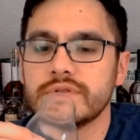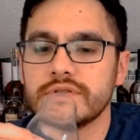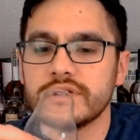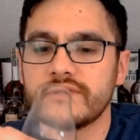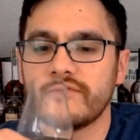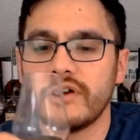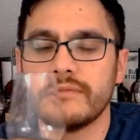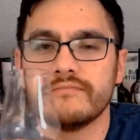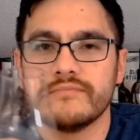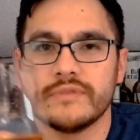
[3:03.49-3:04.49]
Just
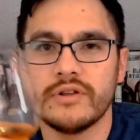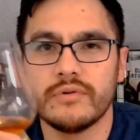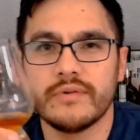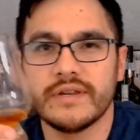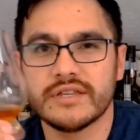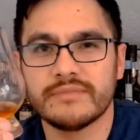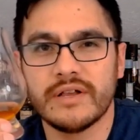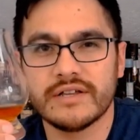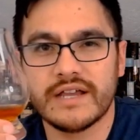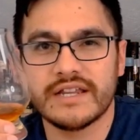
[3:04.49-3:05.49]
from, you know, when you smell
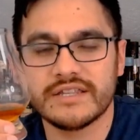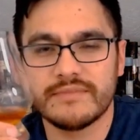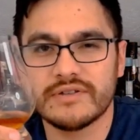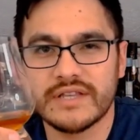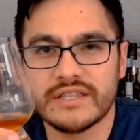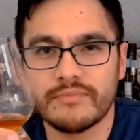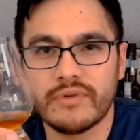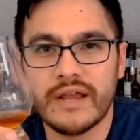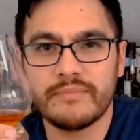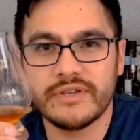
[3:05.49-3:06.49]
it, it kind of smells like the
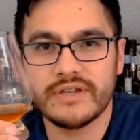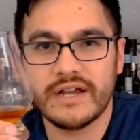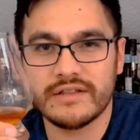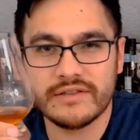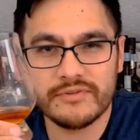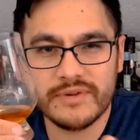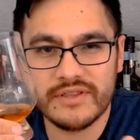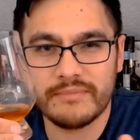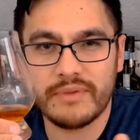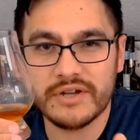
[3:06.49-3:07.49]
bread, but you got a little bit of
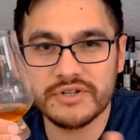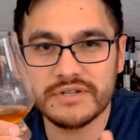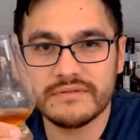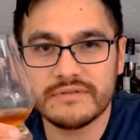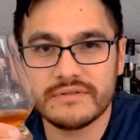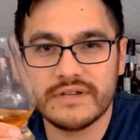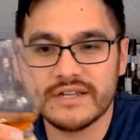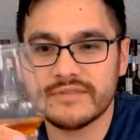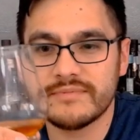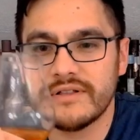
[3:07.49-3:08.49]
the pungent kind of
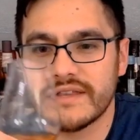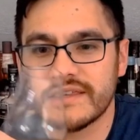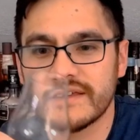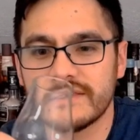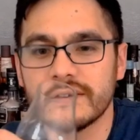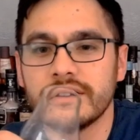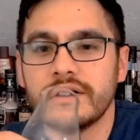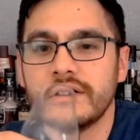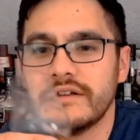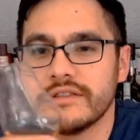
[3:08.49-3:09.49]
smell. I think the,
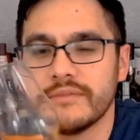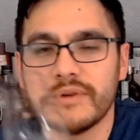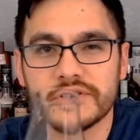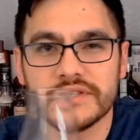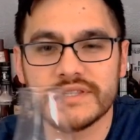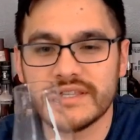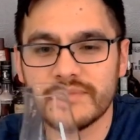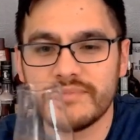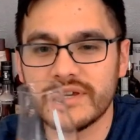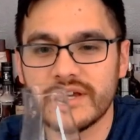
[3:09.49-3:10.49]
the pungency
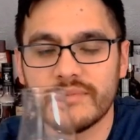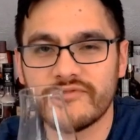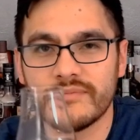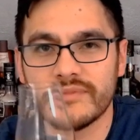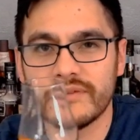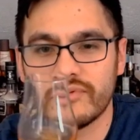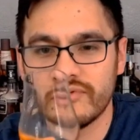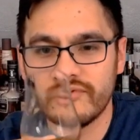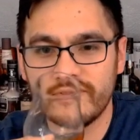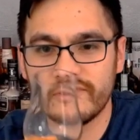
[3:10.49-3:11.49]
might be coming from the
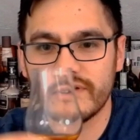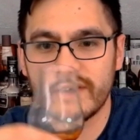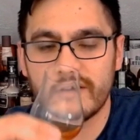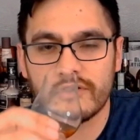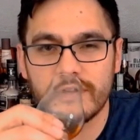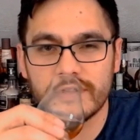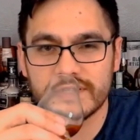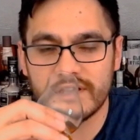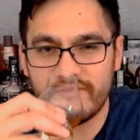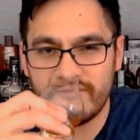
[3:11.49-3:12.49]
proof of the alcohol
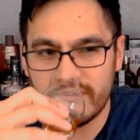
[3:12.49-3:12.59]
itself.